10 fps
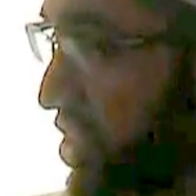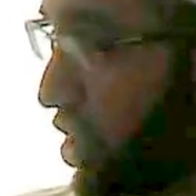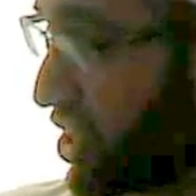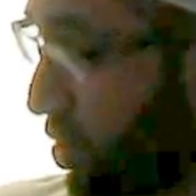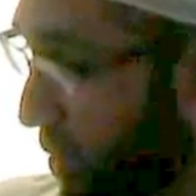is
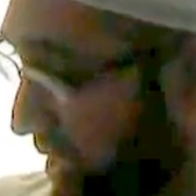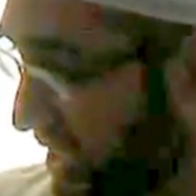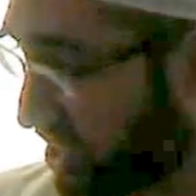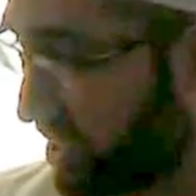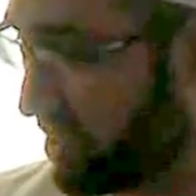on the
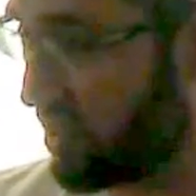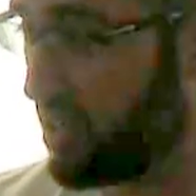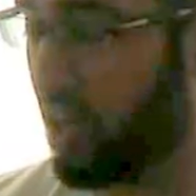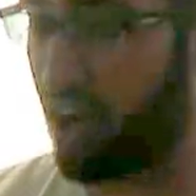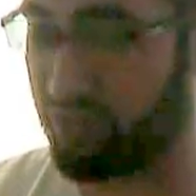religion
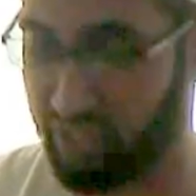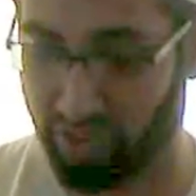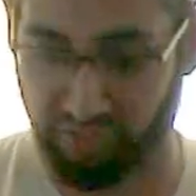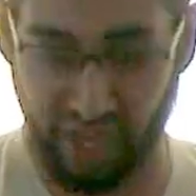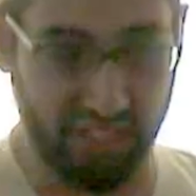of their
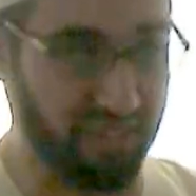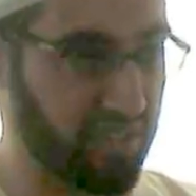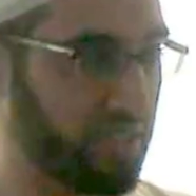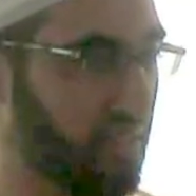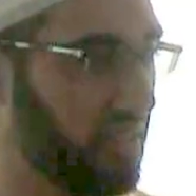
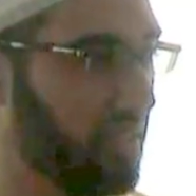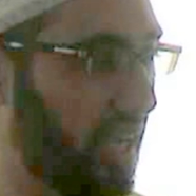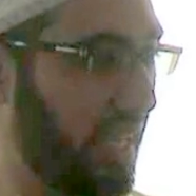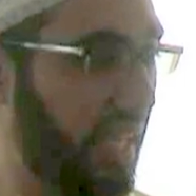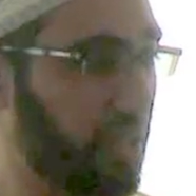friends.
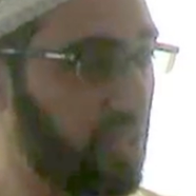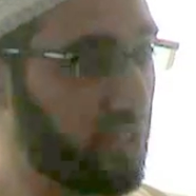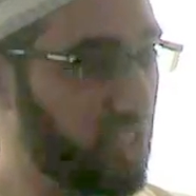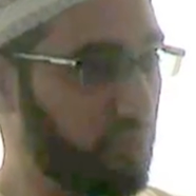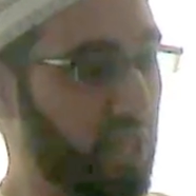And that doesn't
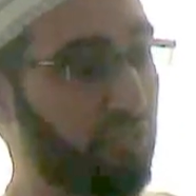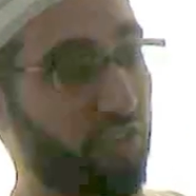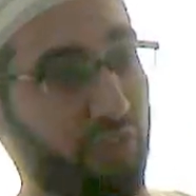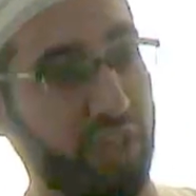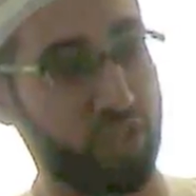just mean if
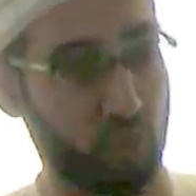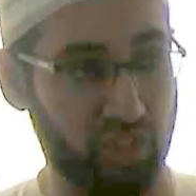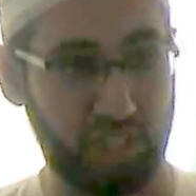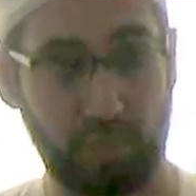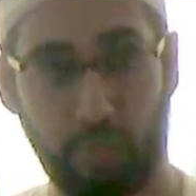your friend is
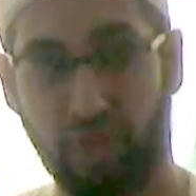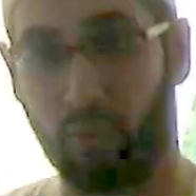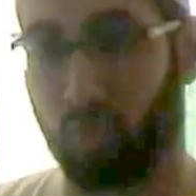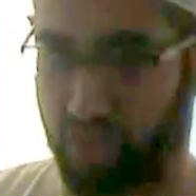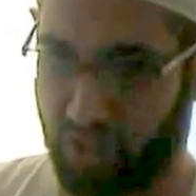Christian, I'm going to
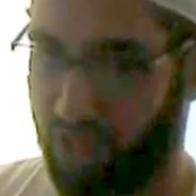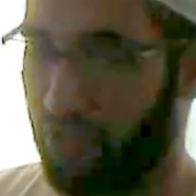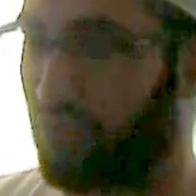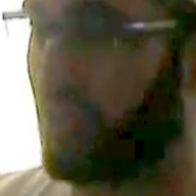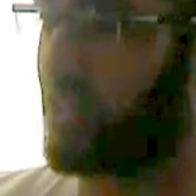become Christian. If
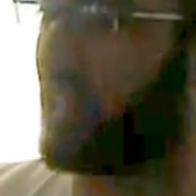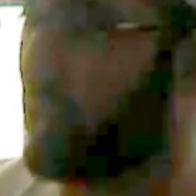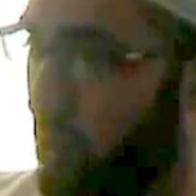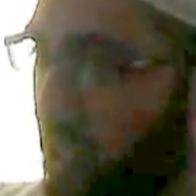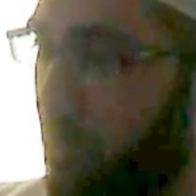your friend is
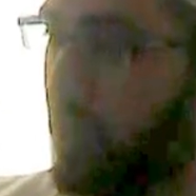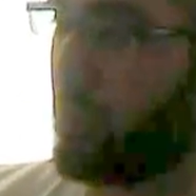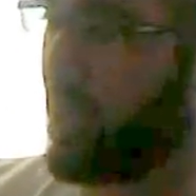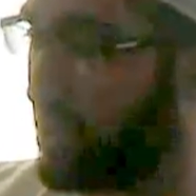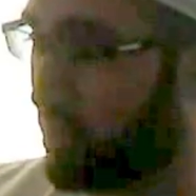Hindu, he's going to
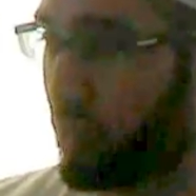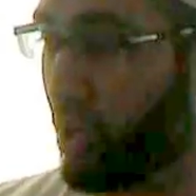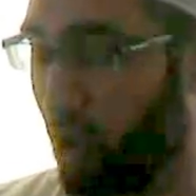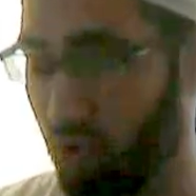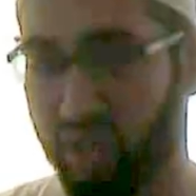become Hindu.
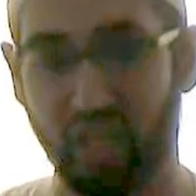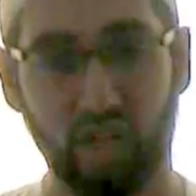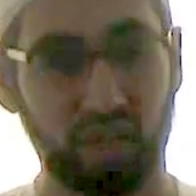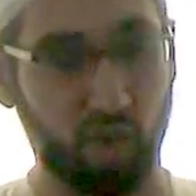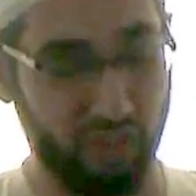No.
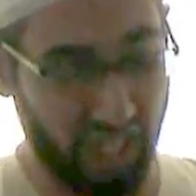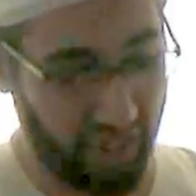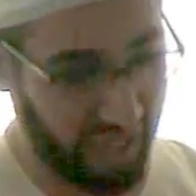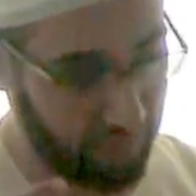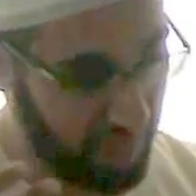Over
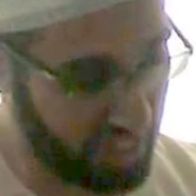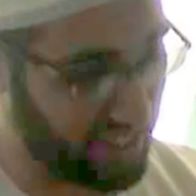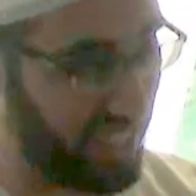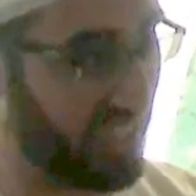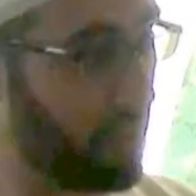here, it means
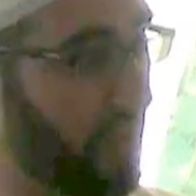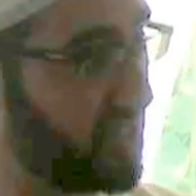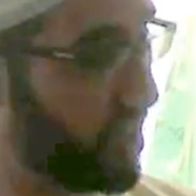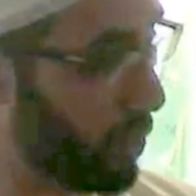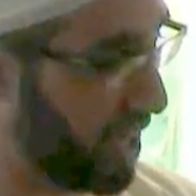deen. It
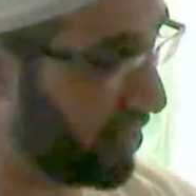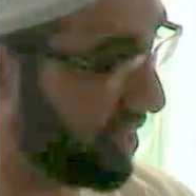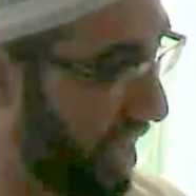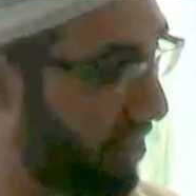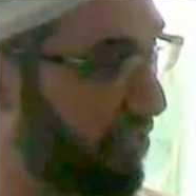means their way of
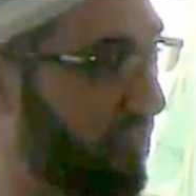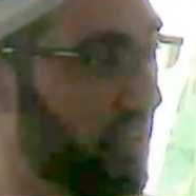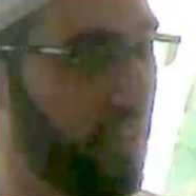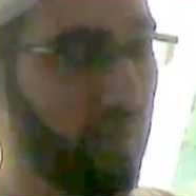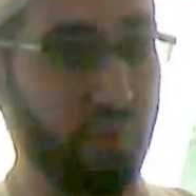life.
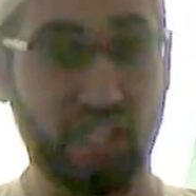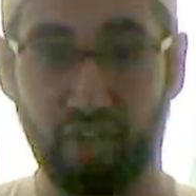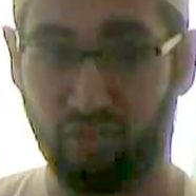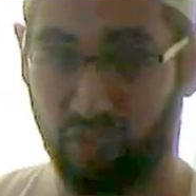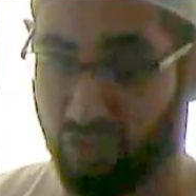Meaning,
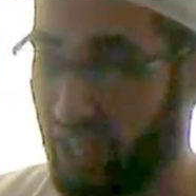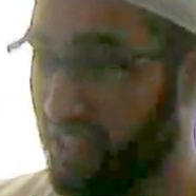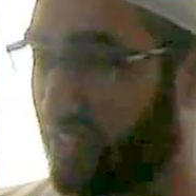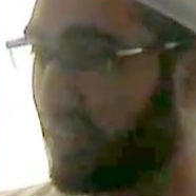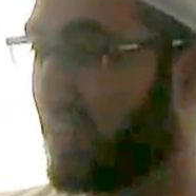if your
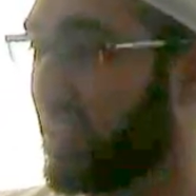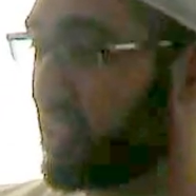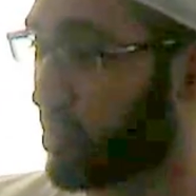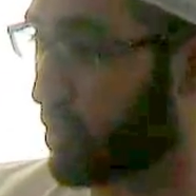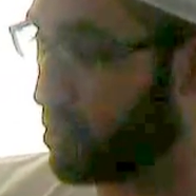friend
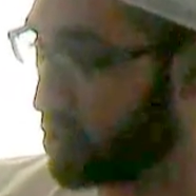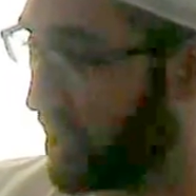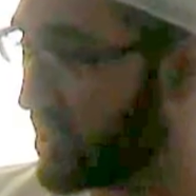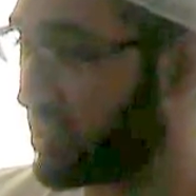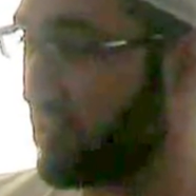is someone who
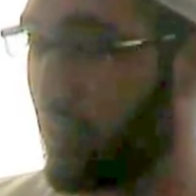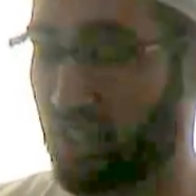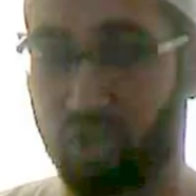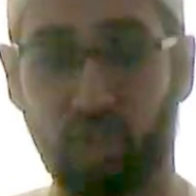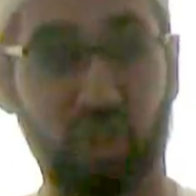drinks,
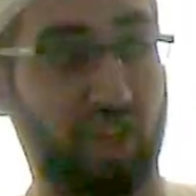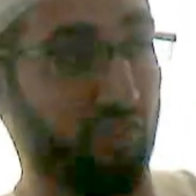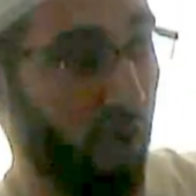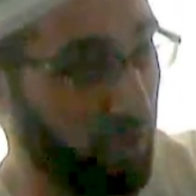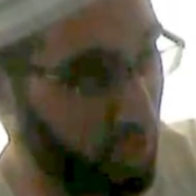eventually you're going to
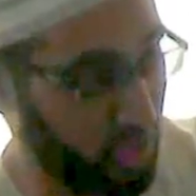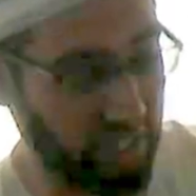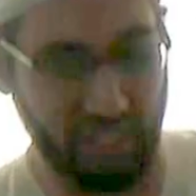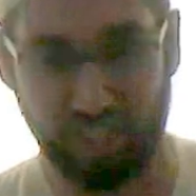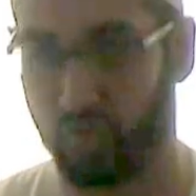fall into
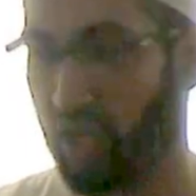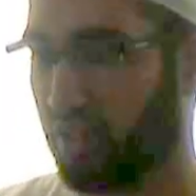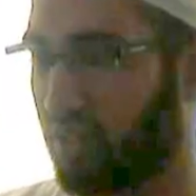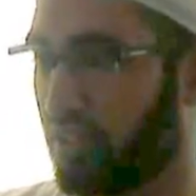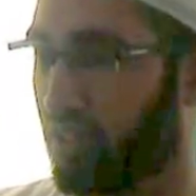drinking as
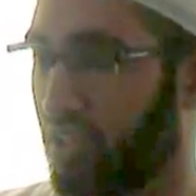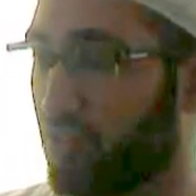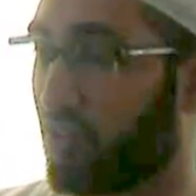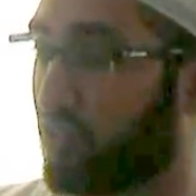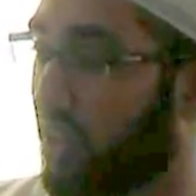well.
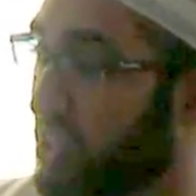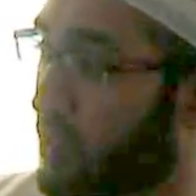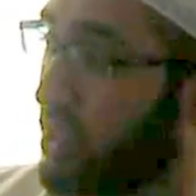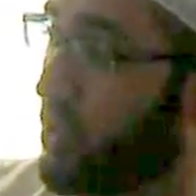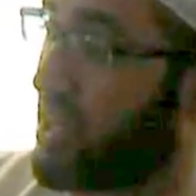If your friend is
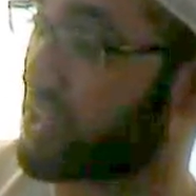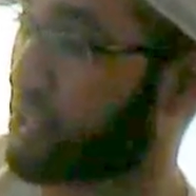one who has